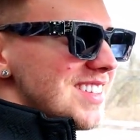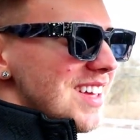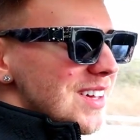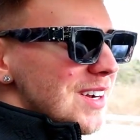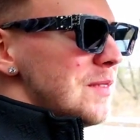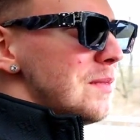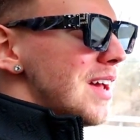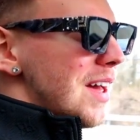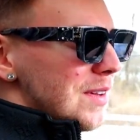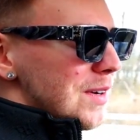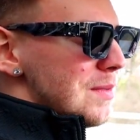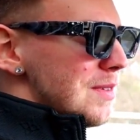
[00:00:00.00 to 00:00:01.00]
because I thought it would be, I
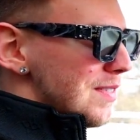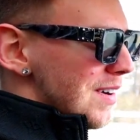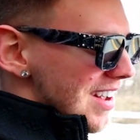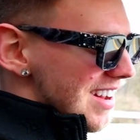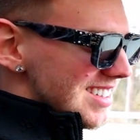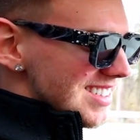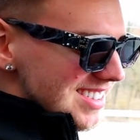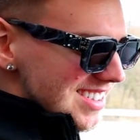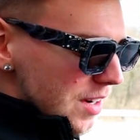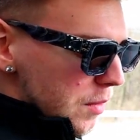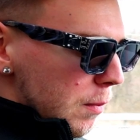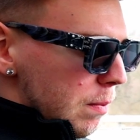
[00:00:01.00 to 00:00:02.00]
thought it would be funny.
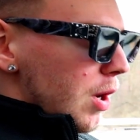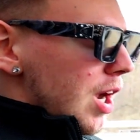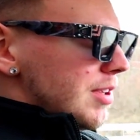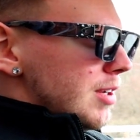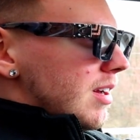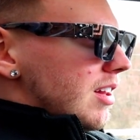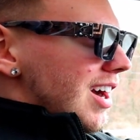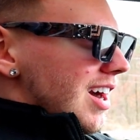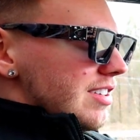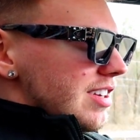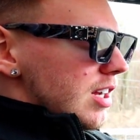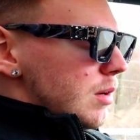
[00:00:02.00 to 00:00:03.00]
We're pulling up to the
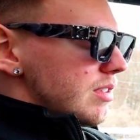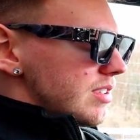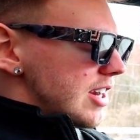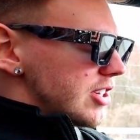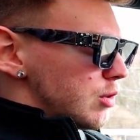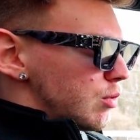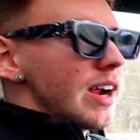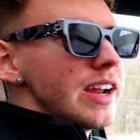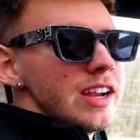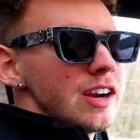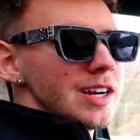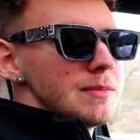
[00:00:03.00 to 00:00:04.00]
McLaren dealer. It's actually
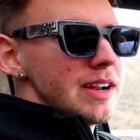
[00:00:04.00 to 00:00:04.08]
right here in a